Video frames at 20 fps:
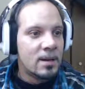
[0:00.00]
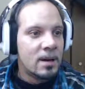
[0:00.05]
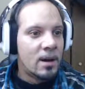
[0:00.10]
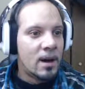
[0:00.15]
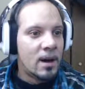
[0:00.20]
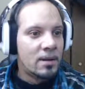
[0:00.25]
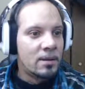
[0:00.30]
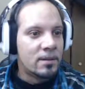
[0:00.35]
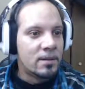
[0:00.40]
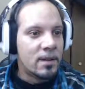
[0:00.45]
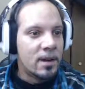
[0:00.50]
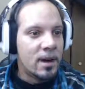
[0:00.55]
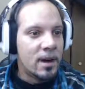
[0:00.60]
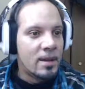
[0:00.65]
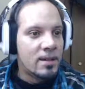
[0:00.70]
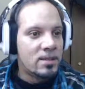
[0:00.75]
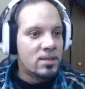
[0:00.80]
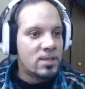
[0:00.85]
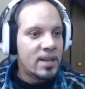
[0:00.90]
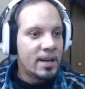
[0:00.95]
Under the
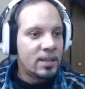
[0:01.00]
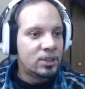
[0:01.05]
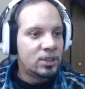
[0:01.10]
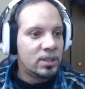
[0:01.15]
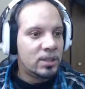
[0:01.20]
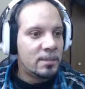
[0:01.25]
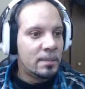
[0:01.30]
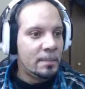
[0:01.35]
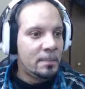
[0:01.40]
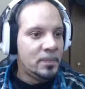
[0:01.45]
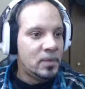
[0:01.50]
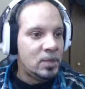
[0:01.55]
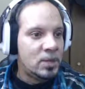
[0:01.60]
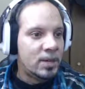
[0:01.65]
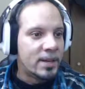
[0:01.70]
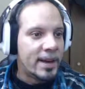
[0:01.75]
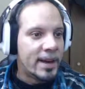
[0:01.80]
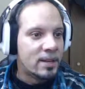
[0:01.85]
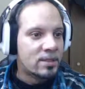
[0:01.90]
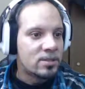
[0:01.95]
HUD section, you
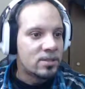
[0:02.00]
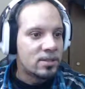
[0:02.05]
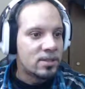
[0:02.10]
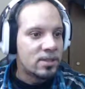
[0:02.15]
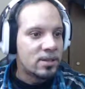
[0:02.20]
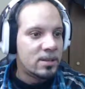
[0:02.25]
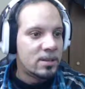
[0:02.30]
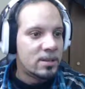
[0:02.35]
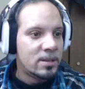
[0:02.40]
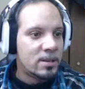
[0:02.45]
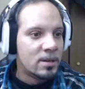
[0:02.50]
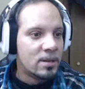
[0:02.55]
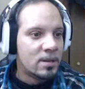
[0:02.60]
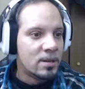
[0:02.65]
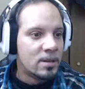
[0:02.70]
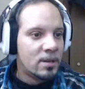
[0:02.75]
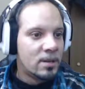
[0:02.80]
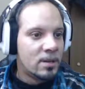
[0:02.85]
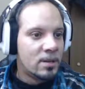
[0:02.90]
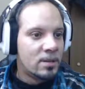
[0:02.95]
can actually
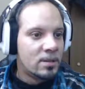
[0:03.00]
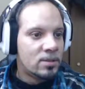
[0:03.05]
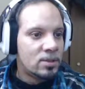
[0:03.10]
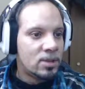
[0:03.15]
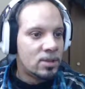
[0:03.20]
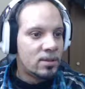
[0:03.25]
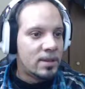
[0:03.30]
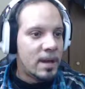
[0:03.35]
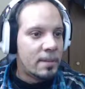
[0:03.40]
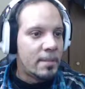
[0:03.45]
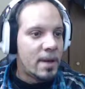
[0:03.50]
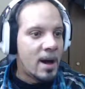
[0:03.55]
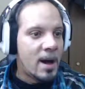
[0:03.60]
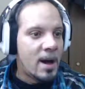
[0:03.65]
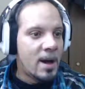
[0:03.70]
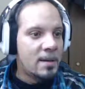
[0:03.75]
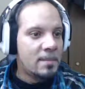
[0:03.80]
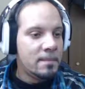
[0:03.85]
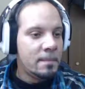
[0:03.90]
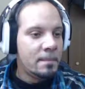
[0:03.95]
turn them
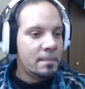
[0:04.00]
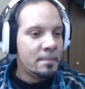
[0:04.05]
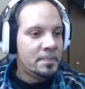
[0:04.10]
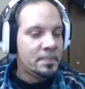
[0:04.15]
on.